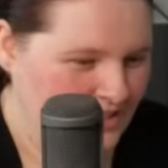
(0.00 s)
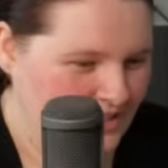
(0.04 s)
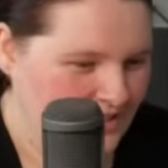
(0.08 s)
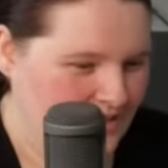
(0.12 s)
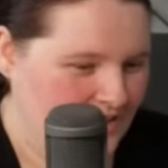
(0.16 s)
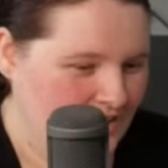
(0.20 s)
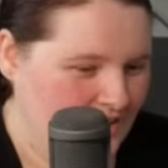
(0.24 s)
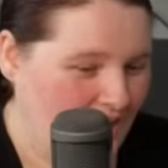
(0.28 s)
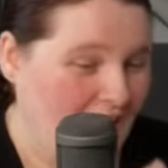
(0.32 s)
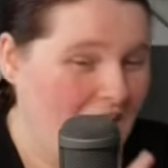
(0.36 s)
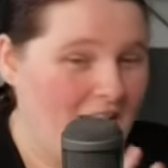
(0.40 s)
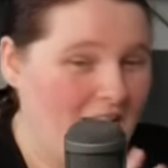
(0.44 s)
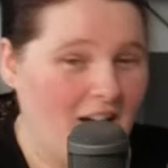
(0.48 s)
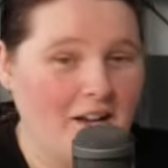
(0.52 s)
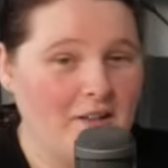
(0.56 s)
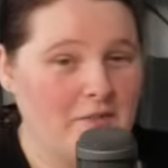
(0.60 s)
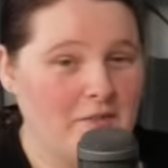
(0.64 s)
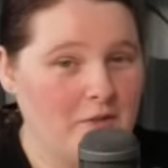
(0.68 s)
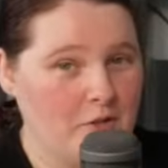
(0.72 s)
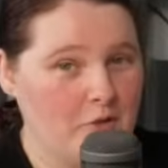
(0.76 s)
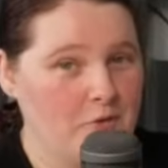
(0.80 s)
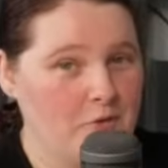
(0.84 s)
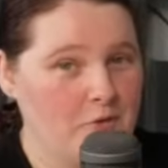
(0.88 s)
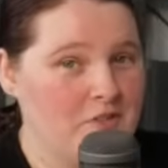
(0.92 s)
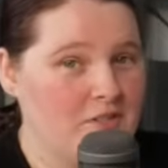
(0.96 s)

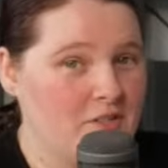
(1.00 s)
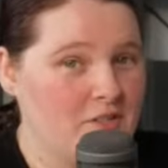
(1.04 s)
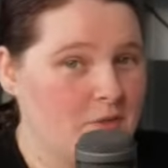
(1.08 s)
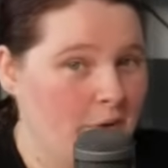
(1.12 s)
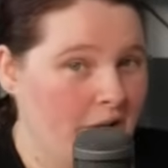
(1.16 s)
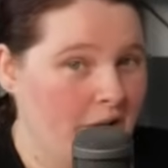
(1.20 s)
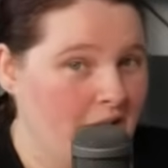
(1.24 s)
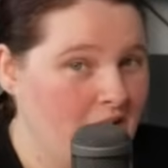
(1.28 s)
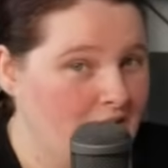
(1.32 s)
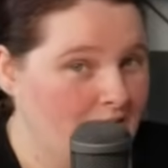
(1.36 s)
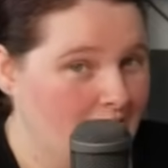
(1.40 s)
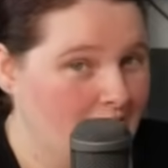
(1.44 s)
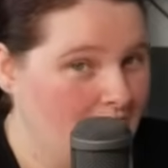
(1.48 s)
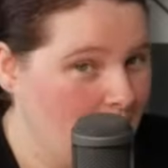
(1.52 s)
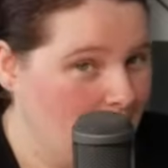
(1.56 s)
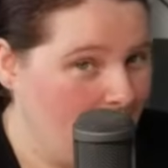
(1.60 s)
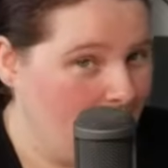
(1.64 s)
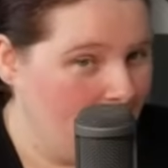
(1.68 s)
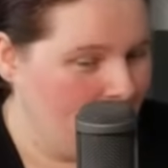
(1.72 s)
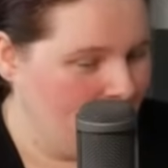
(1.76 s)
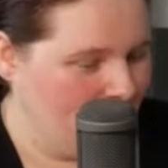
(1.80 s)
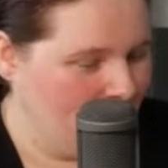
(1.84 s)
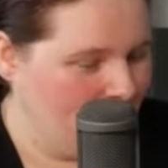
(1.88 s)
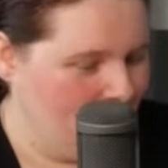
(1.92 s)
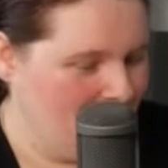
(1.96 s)
I use sweet
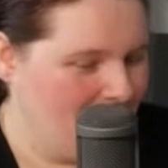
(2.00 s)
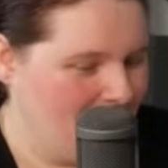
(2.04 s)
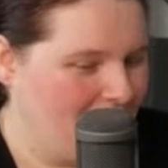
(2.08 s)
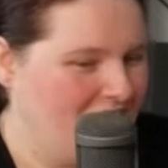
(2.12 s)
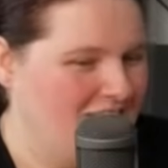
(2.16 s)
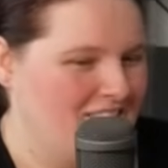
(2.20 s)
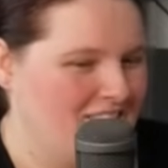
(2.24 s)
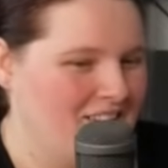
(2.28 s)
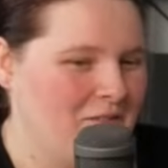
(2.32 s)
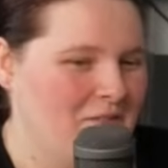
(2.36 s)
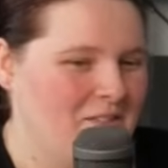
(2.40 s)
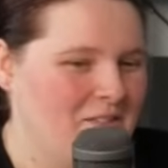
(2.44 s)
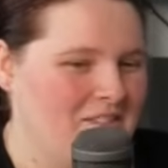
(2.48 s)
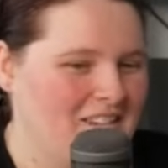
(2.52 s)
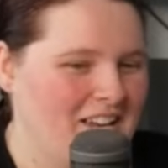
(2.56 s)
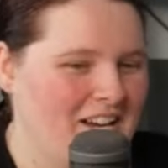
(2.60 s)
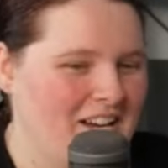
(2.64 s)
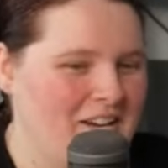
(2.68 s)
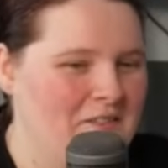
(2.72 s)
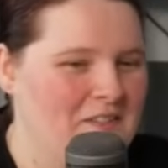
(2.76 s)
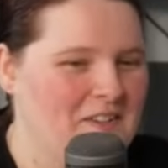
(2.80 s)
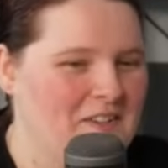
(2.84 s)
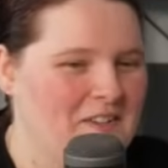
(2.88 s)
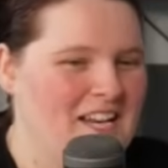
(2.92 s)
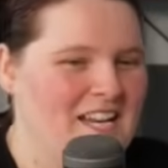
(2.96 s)
quite a lot because that one's
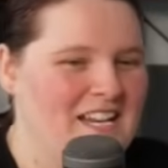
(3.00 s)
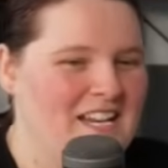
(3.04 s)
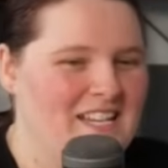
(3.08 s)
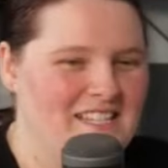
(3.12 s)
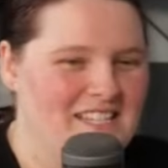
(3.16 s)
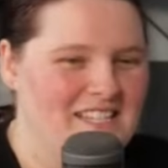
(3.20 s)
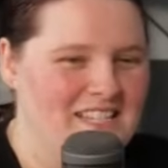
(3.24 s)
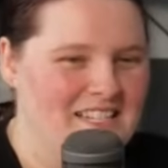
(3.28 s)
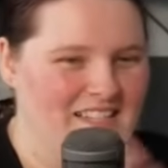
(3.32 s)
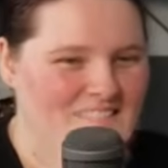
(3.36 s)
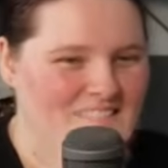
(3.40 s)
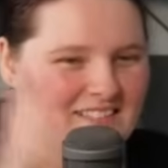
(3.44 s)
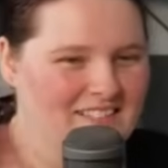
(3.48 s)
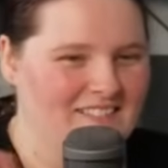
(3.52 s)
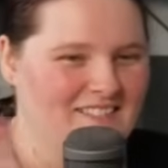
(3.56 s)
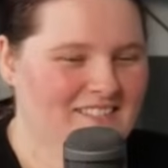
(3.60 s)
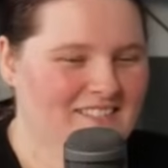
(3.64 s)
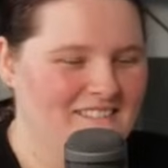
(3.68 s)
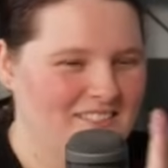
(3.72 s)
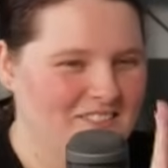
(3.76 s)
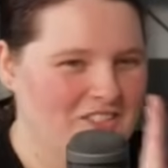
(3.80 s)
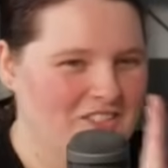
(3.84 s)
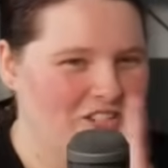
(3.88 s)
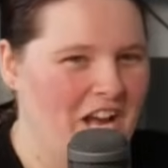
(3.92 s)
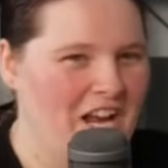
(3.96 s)
kind of an easy
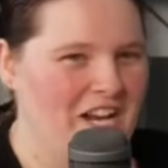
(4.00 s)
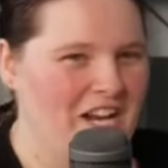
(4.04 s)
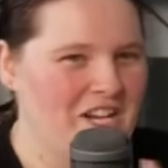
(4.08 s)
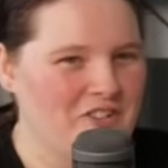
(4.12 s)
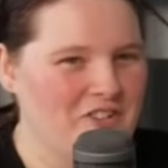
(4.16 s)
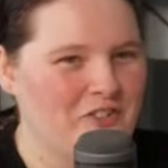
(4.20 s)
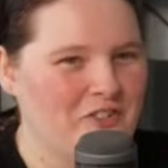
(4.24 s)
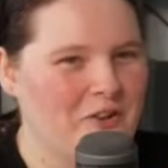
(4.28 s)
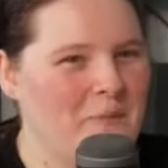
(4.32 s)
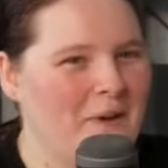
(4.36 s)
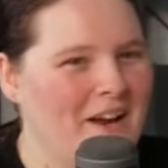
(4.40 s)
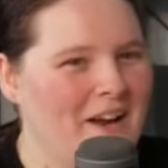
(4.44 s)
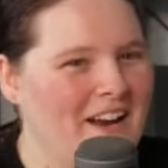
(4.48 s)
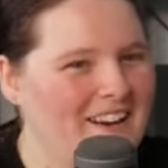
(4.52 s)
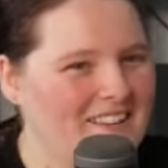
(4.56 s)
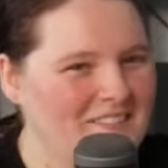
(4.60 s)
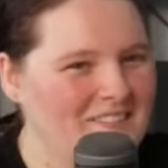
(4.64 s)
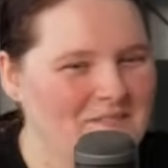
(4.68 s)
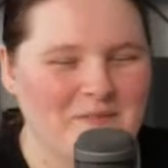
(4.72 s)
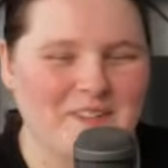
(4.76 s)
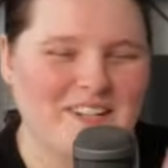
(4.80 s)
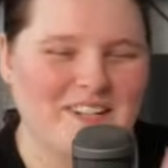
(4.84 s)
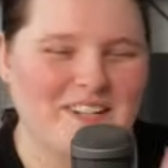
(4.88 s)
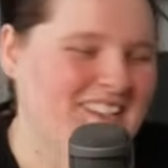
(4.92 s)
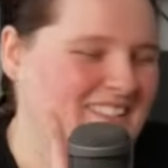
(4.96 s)
change for me,
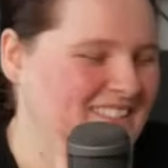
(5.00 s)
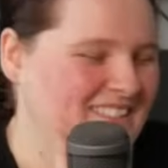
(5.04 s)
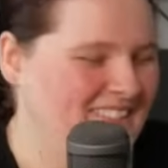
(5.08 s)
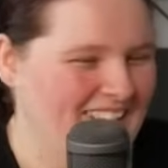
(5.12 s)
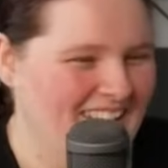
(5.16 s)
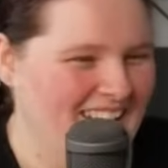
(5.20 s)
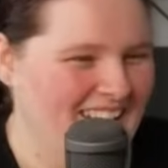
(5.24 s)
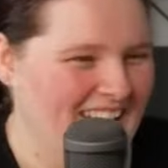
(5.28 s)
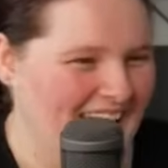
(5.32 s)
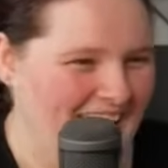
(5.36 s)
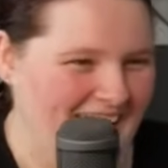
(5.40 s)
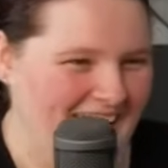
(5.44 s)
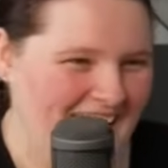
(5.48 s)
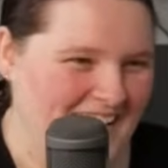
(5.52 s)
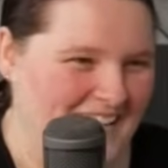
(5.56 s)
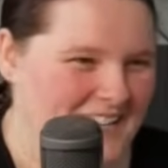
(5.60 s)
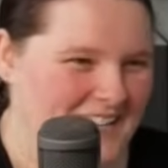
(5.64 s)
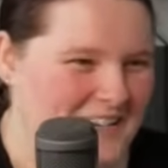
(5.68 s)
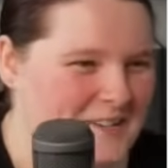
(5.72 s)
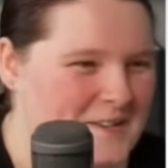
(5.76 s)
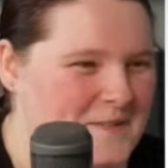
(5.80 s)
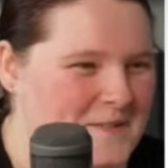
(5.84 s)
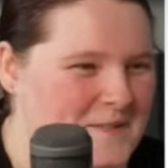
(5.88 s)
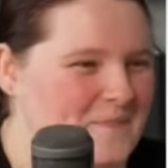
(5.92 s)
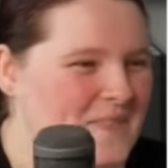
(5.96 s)
but
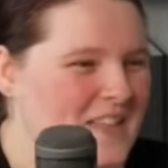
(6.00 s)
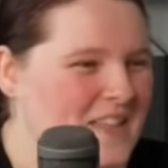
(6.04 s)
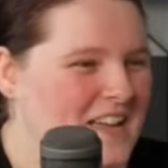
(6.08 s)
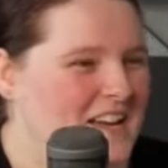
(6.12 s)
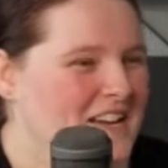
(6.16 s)
anywho.